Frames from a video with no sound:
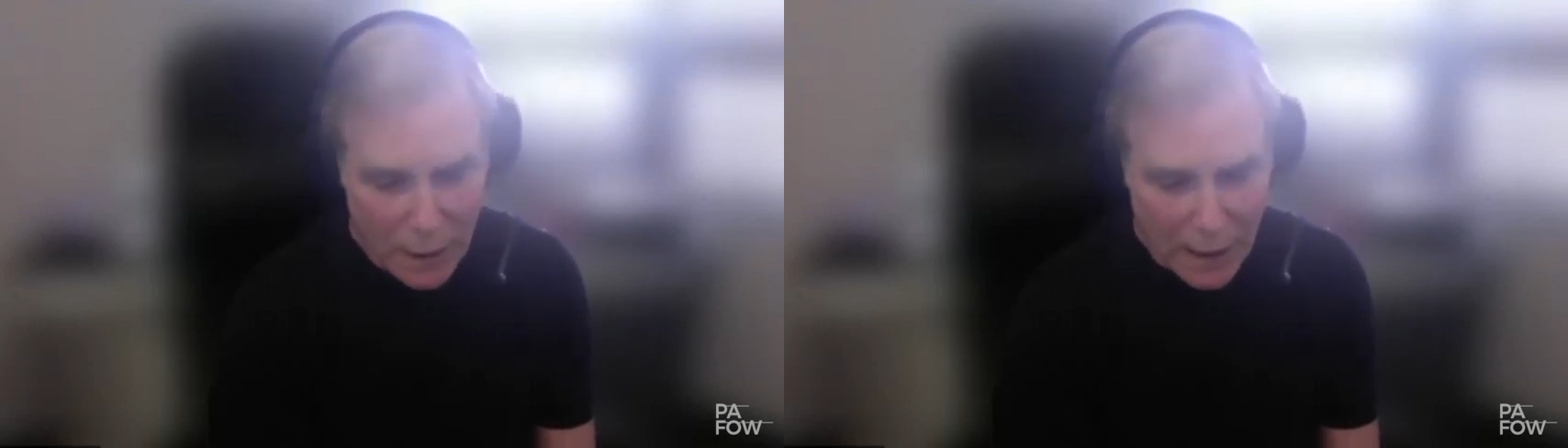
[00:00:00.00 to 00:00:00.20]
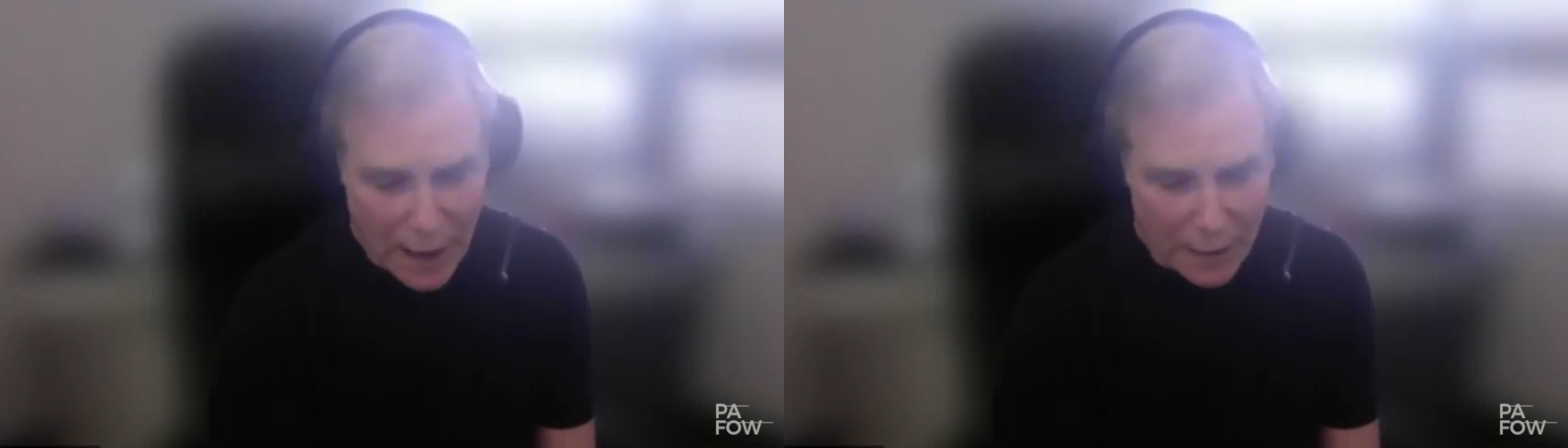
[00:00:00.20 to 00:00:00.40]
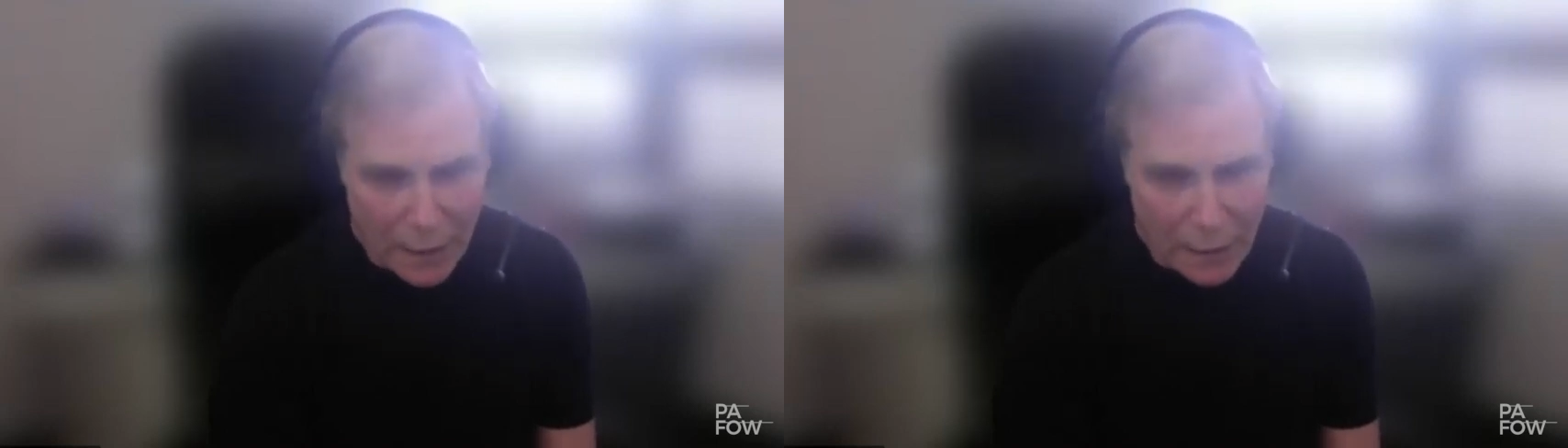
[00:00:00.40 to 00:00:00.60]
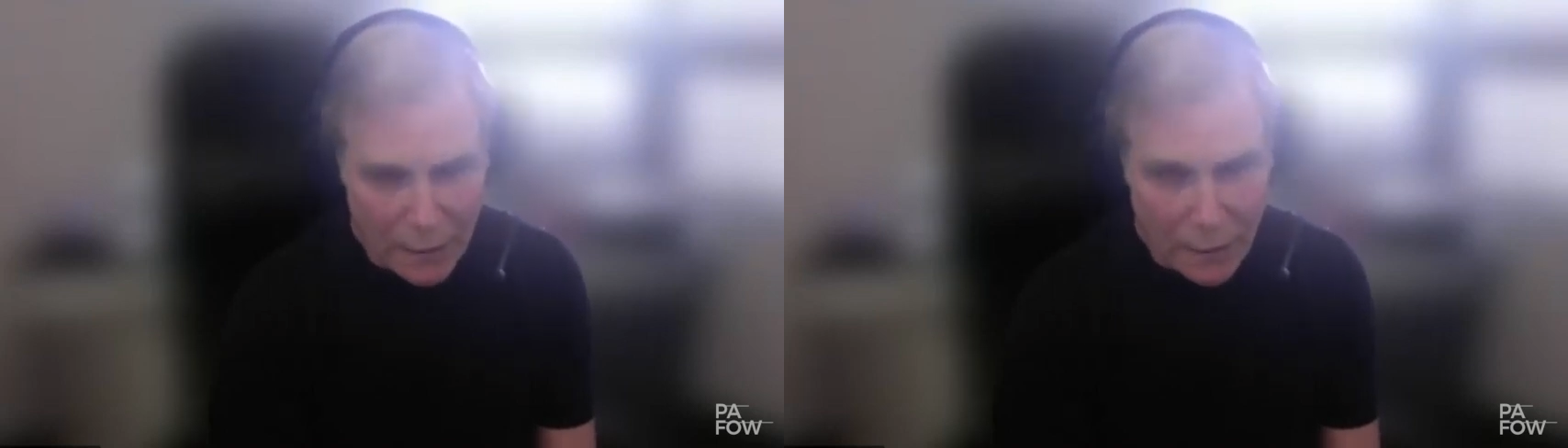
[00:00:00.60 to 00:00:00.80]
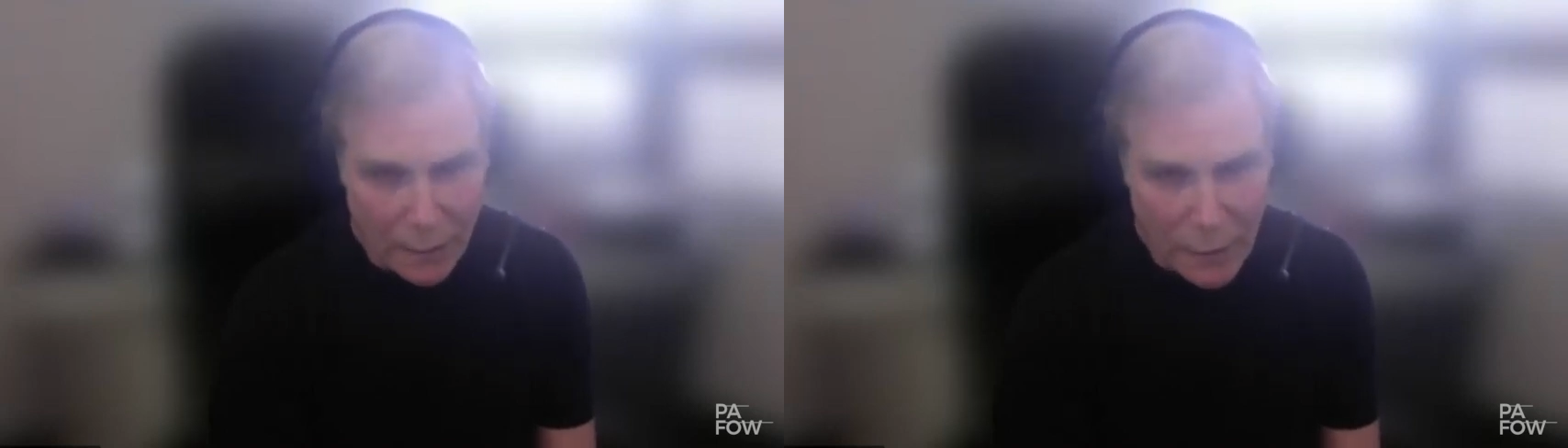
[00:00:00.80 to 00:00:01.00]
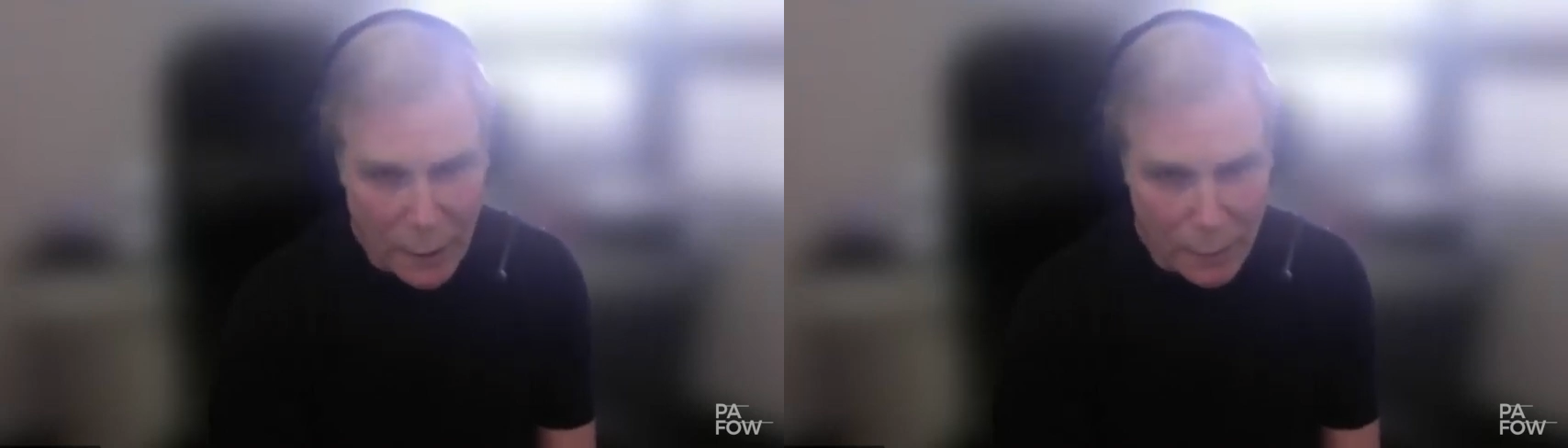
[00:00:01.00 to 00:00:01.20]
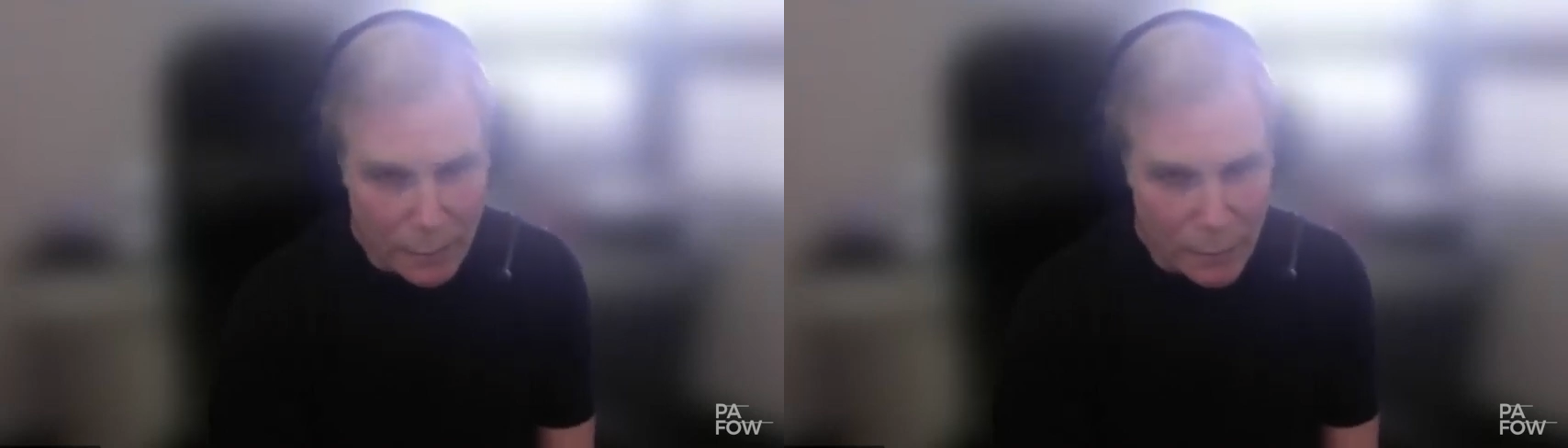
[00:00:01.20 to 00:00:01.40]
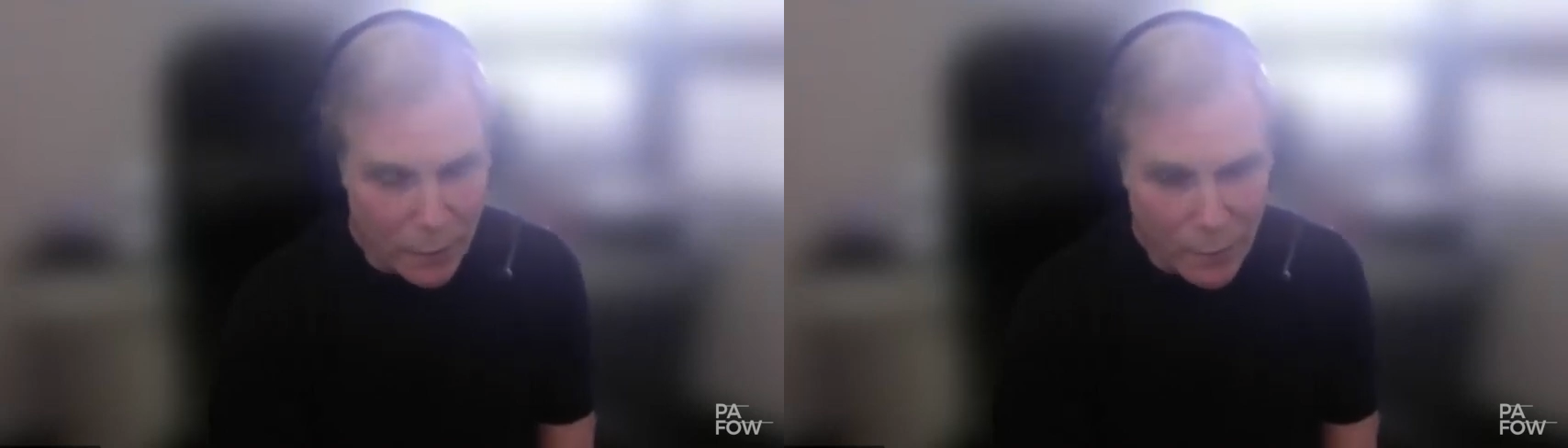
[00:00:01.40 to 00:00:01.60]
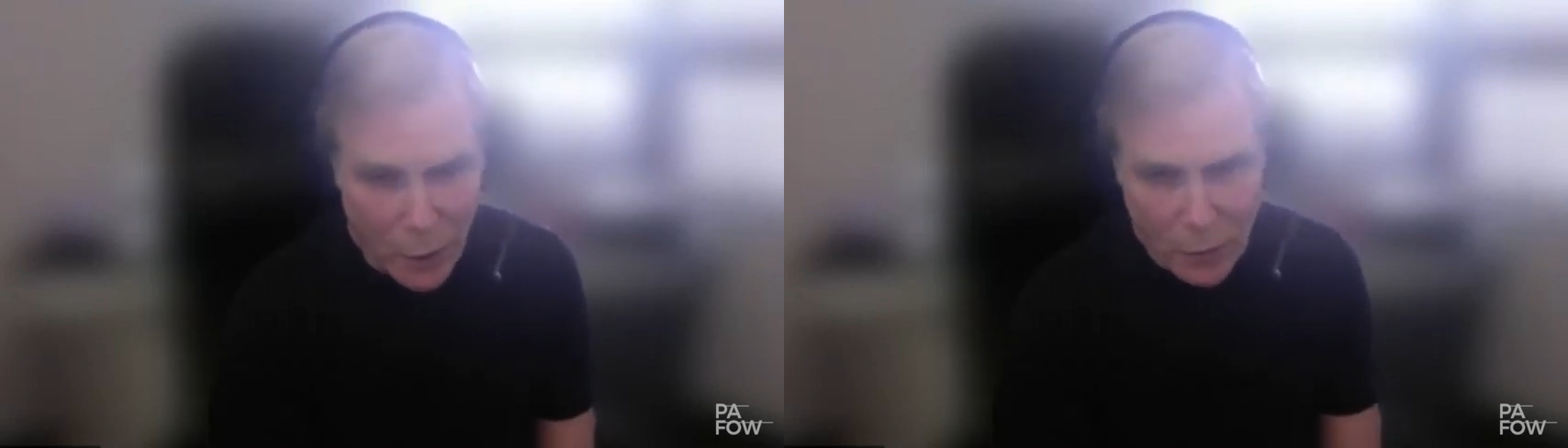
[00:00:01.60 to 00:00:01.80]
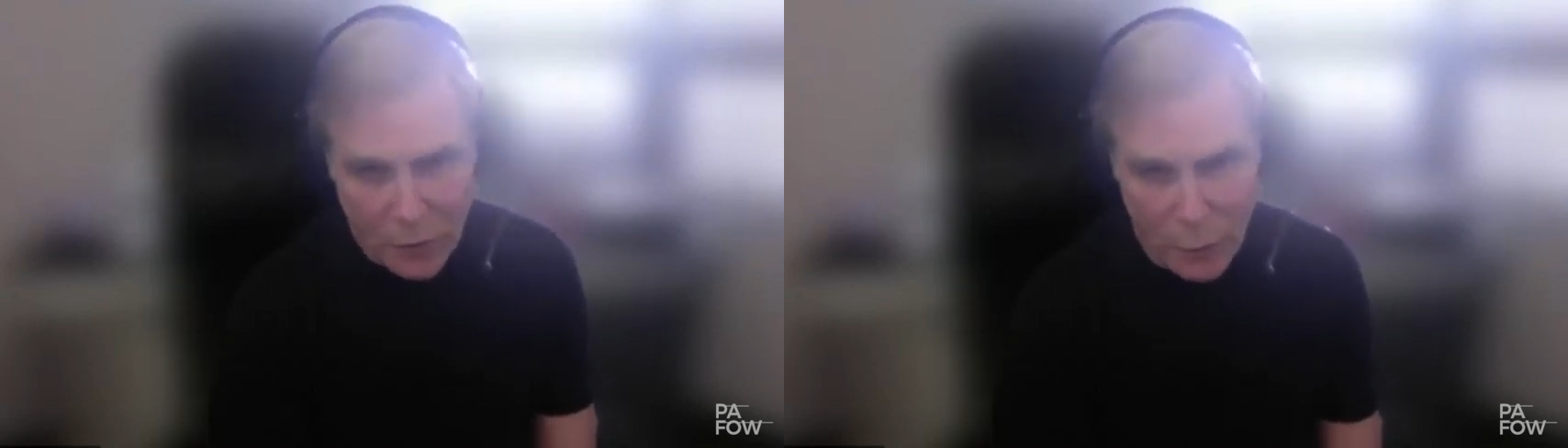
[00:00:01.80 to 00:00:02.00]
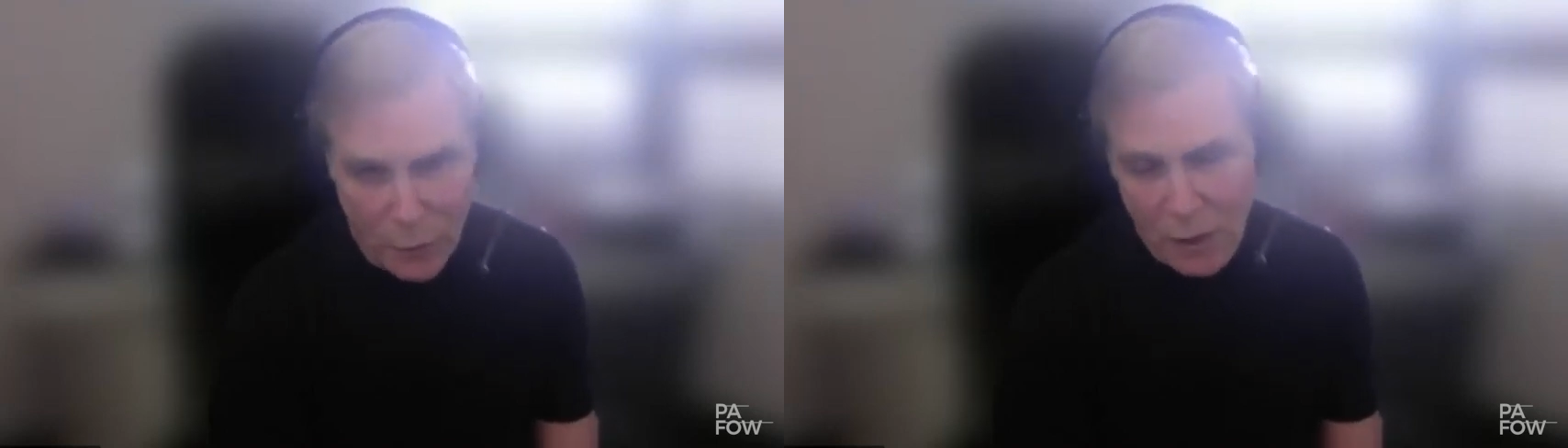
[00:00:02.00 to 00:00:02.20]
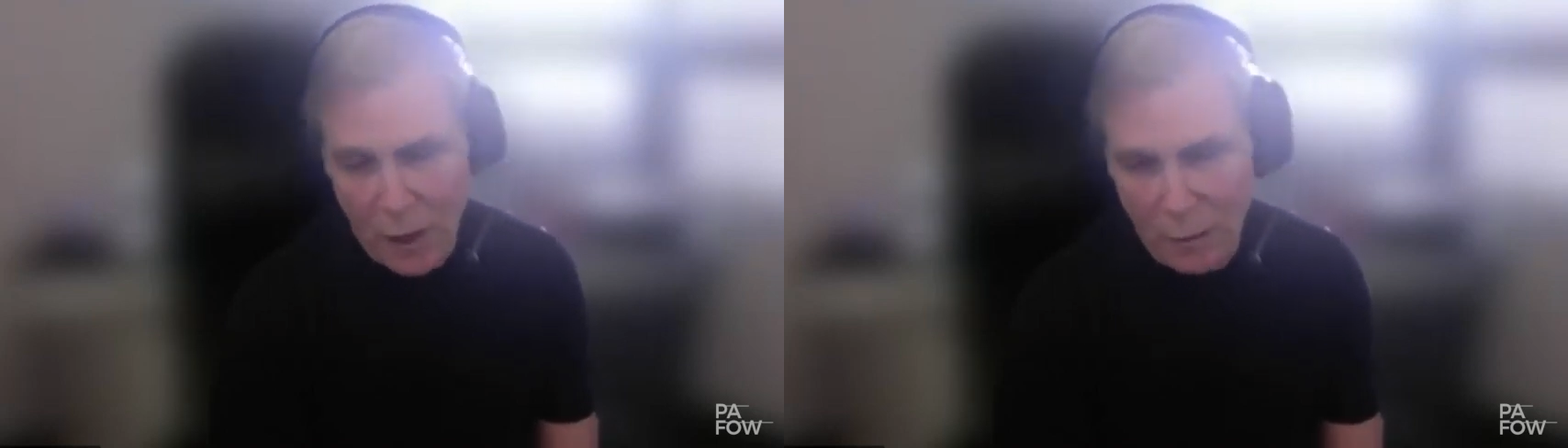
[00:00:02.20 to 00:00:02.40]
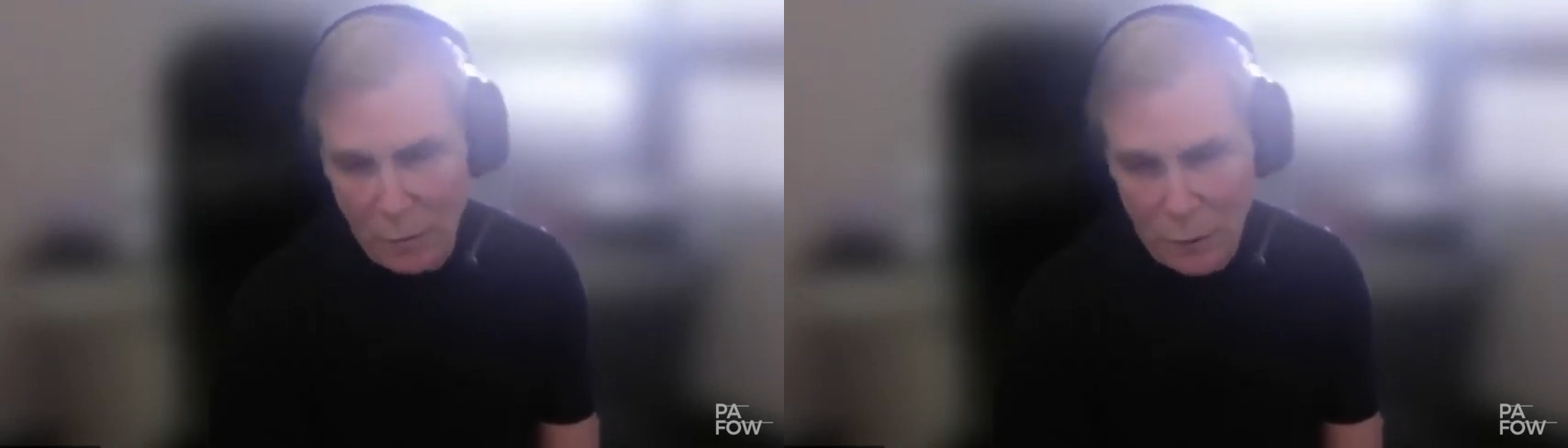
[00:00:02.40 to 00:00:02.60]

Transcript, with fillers: And the the the, the focus was on